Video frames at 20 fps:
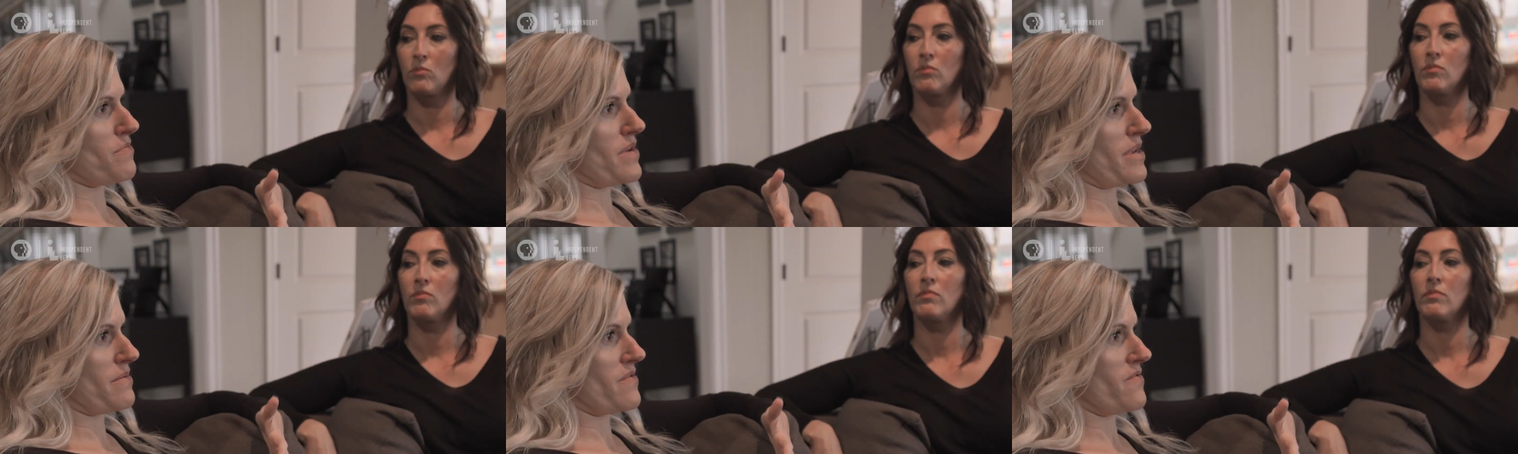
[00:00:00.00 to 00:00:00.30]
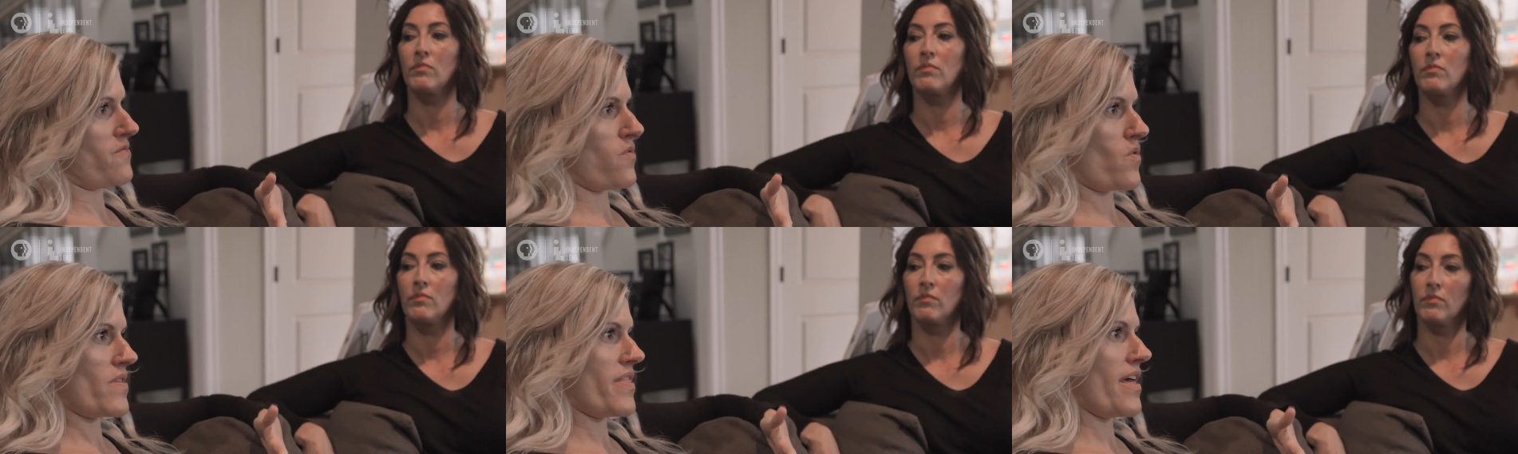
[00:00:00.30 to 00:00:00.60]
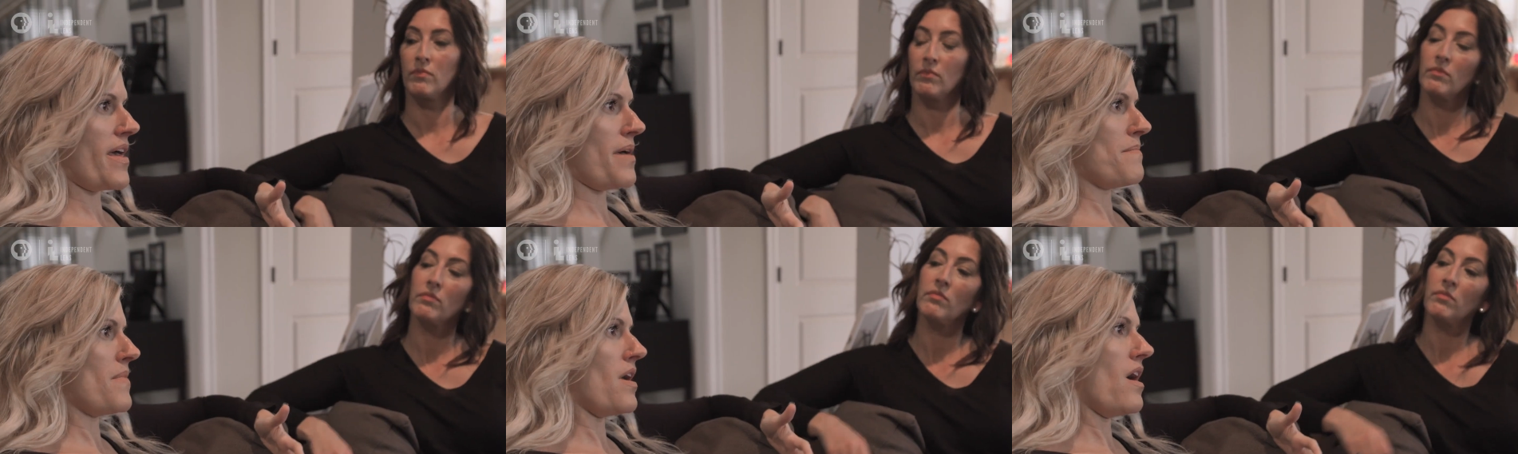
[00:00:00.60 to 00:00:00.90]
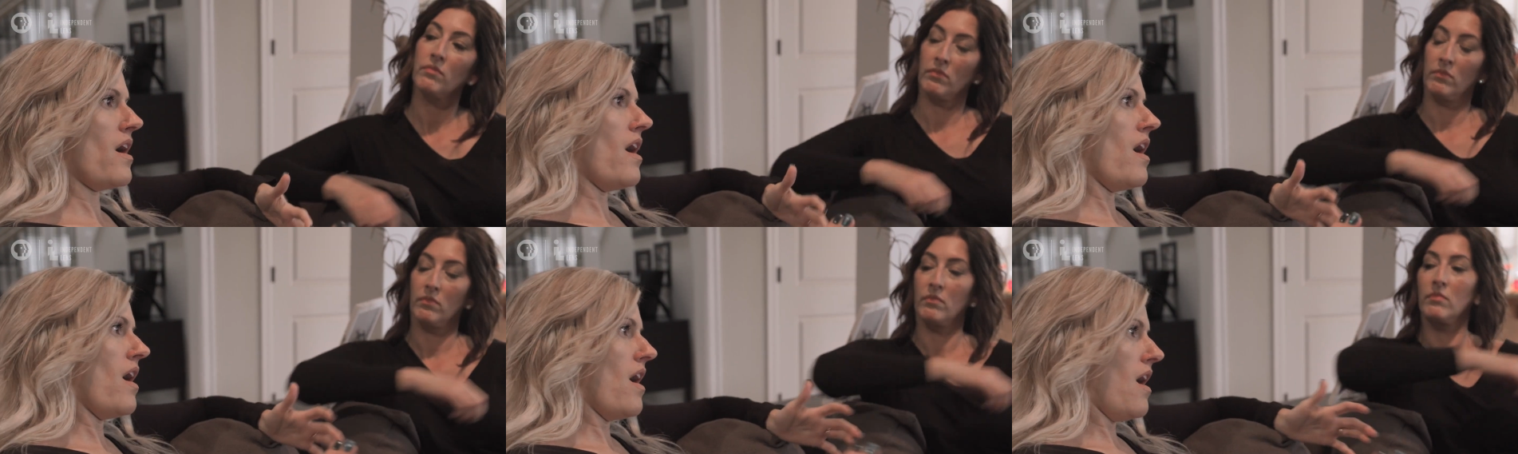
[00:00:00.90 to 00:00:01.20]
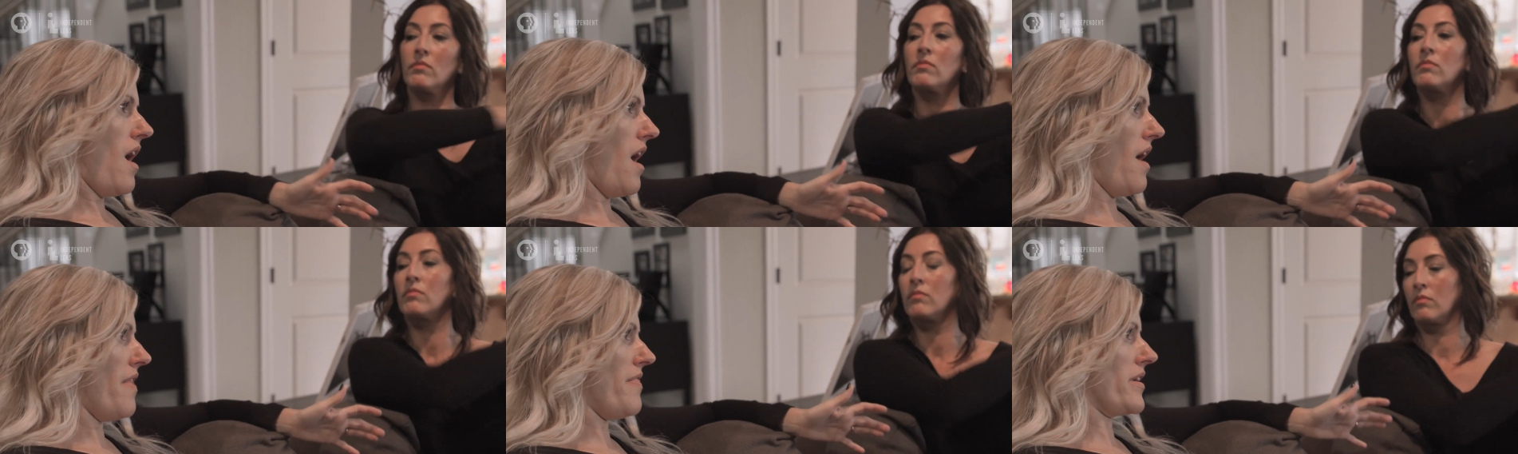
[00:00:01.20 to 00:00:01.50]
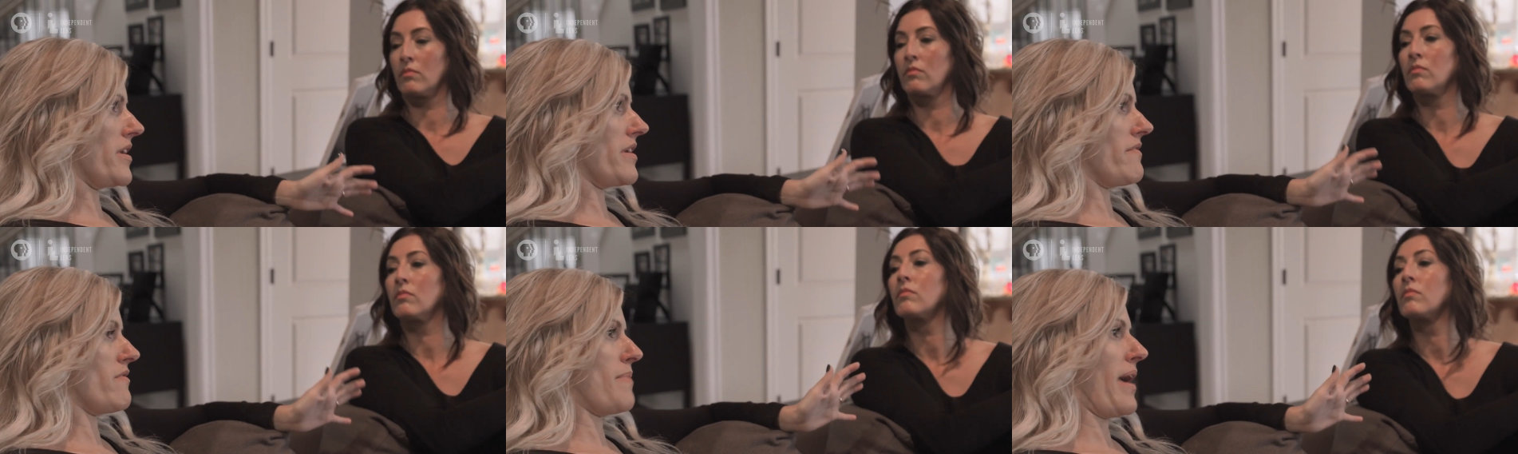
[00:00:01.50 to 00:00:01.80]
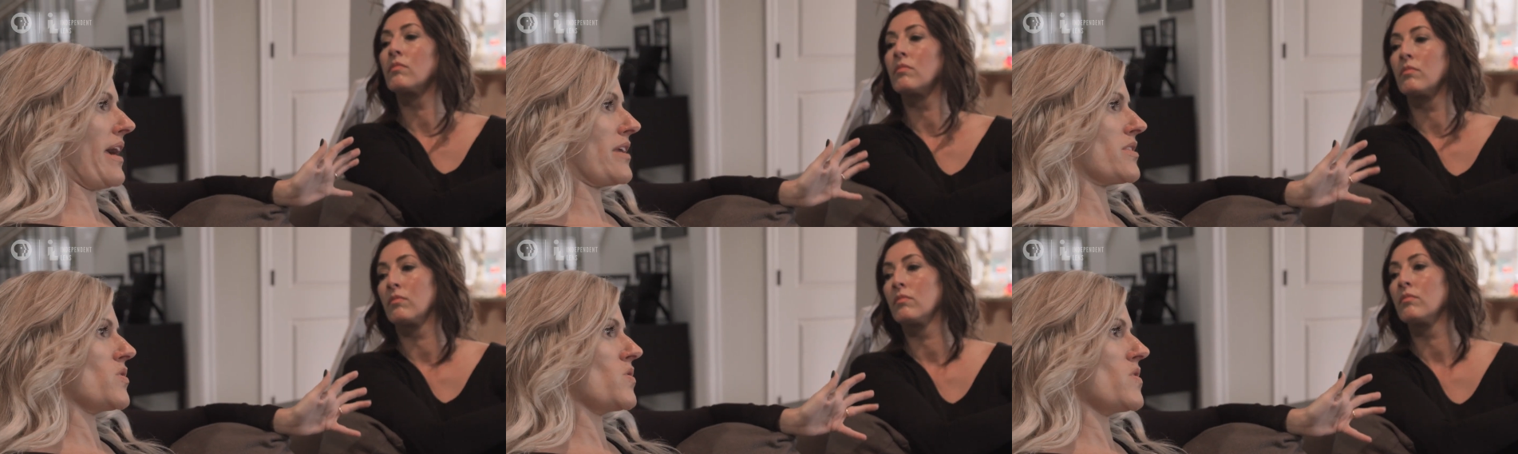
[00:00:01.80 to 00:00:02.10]
Speaker 1: a baby for them and then give
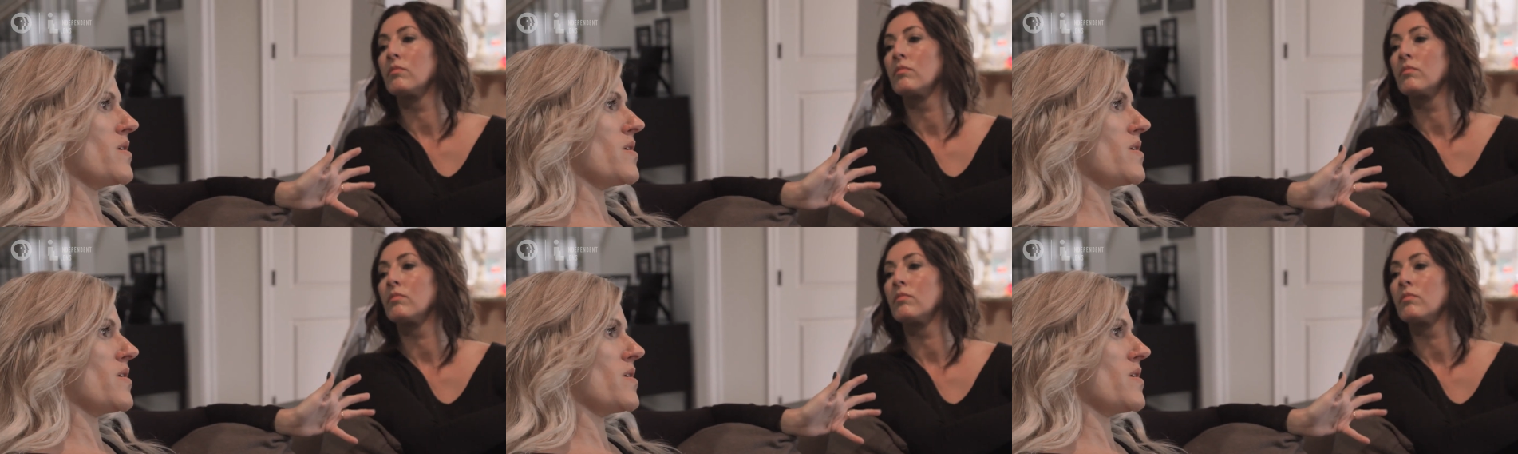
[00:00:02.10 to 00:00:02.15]
it back to